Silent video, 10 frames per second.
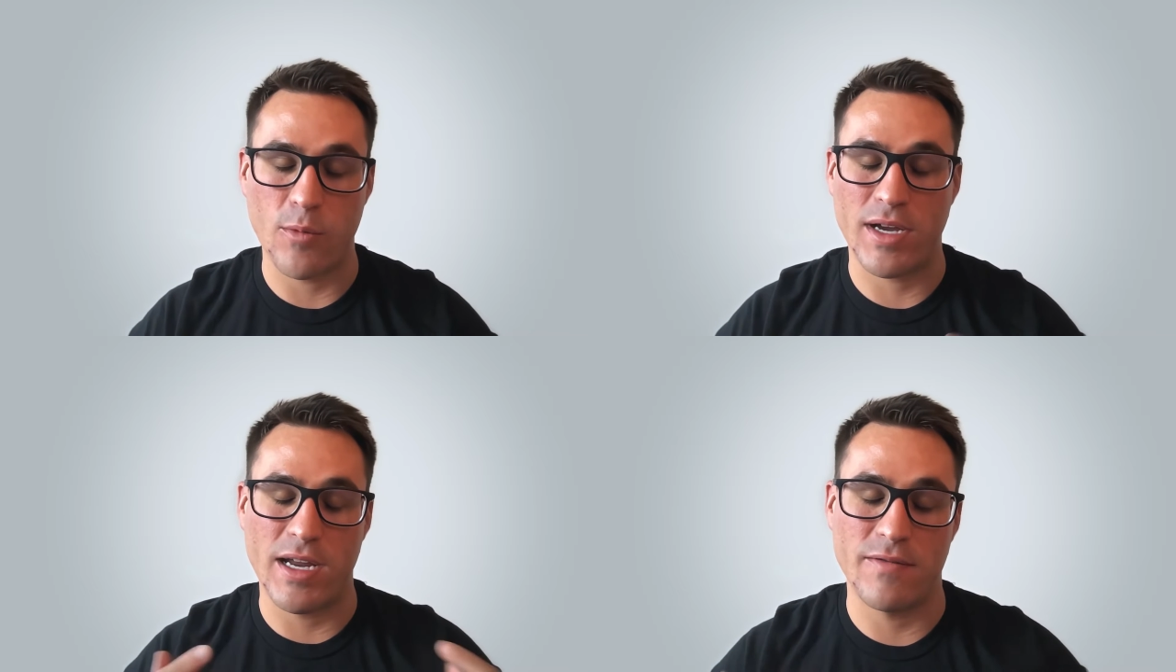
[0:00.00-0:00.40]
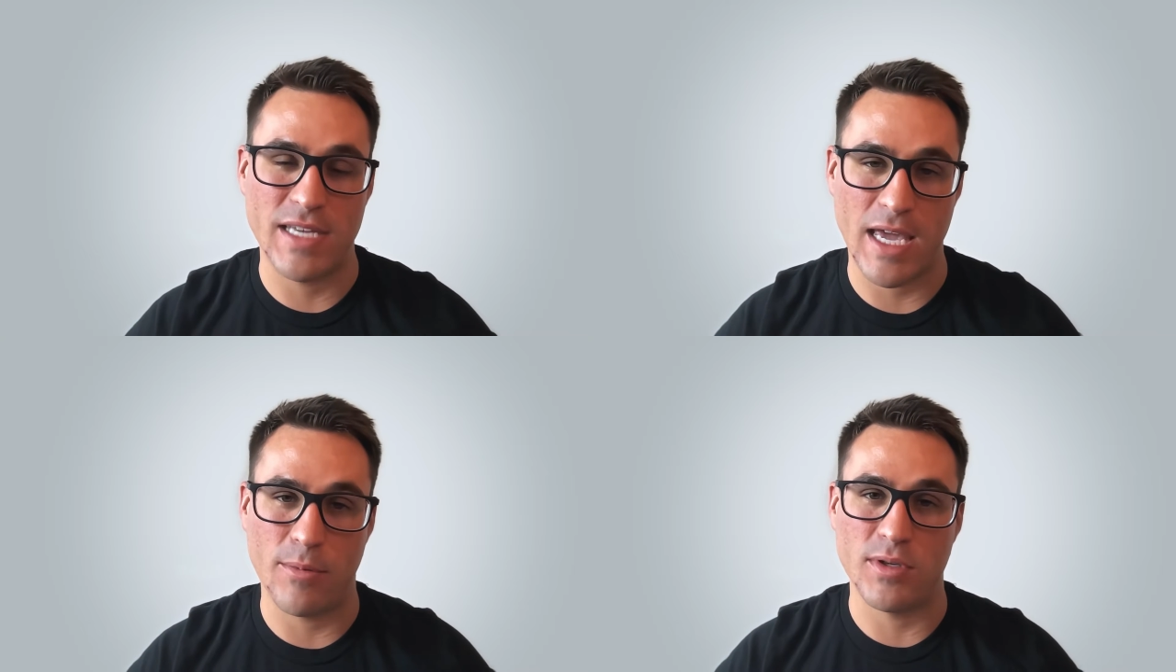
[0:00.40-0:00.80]
What kind of
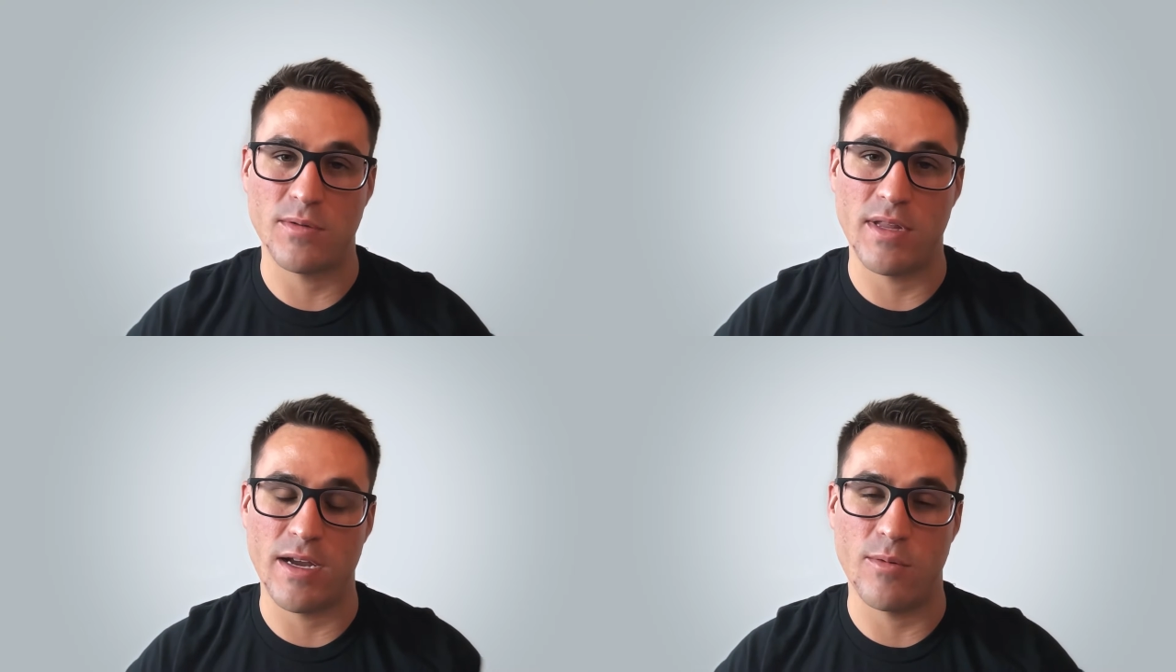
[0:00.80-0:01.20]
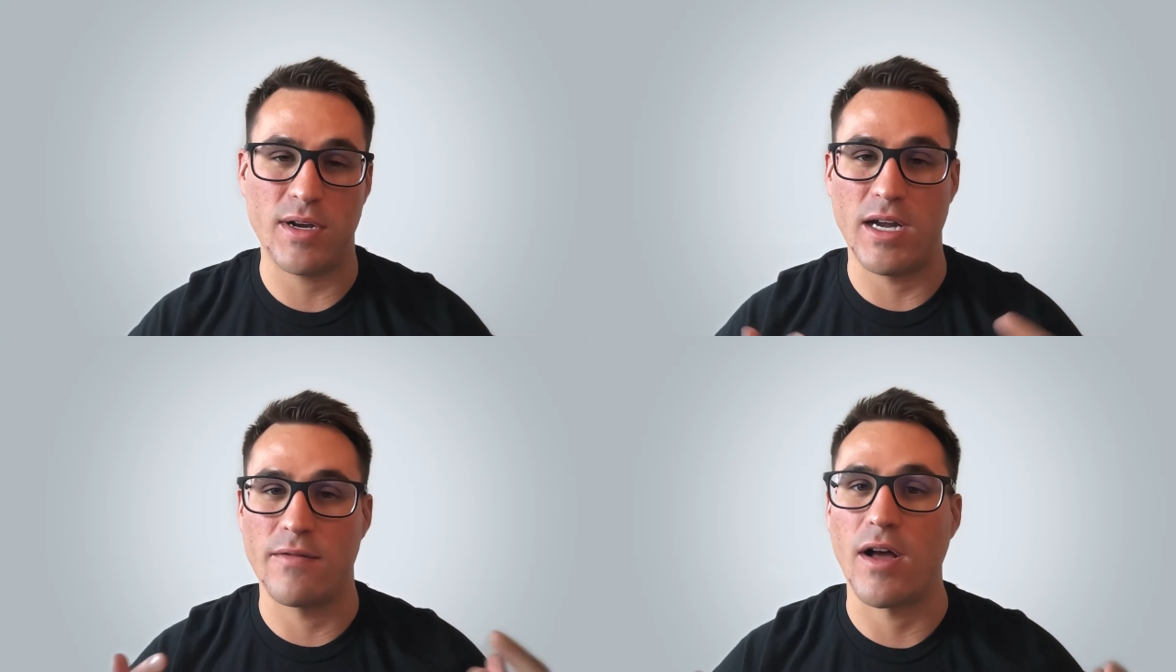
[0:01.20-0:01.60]
tables were there?
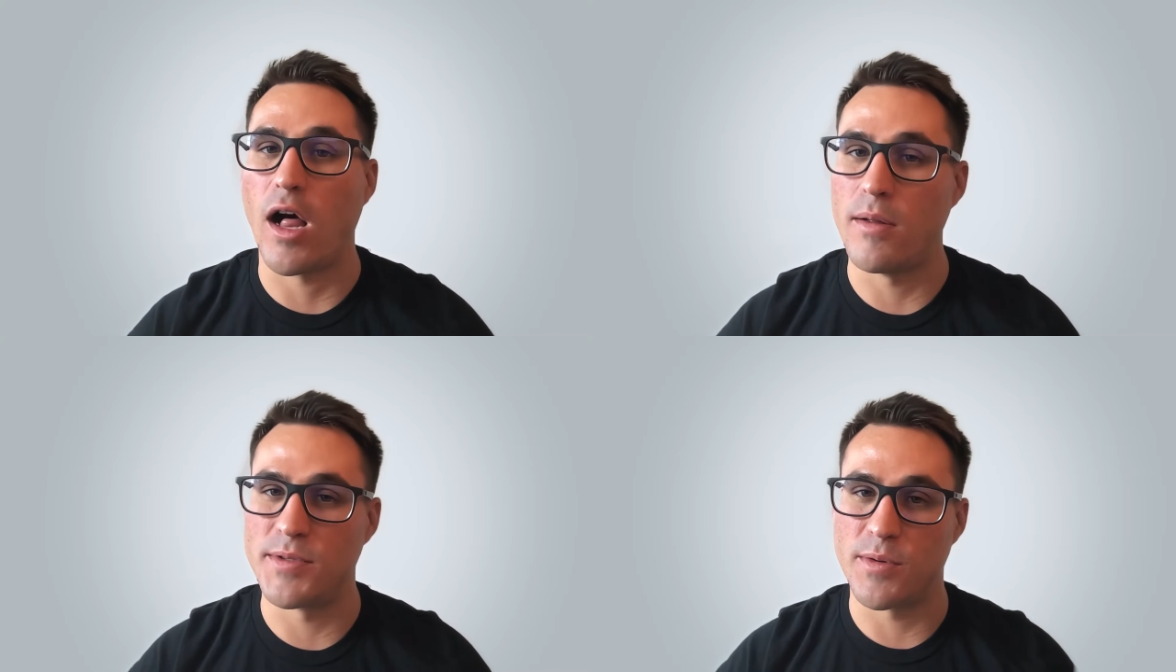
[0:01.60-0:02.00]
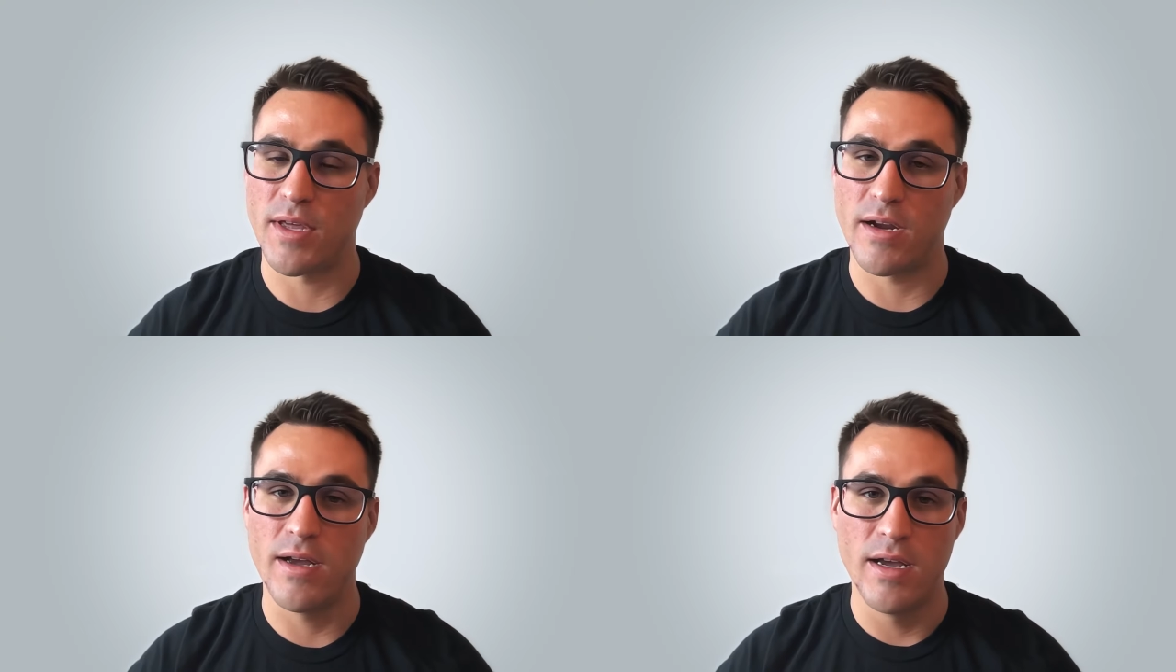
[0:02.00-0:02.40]
What kind of columns were
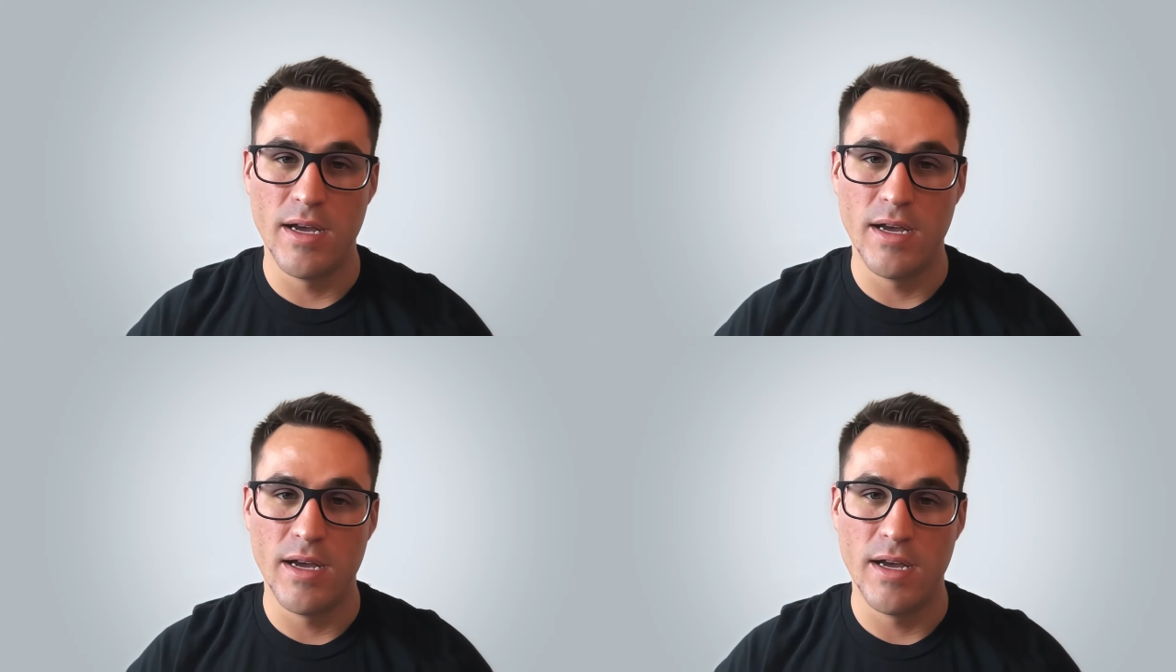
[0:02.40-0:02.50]
there?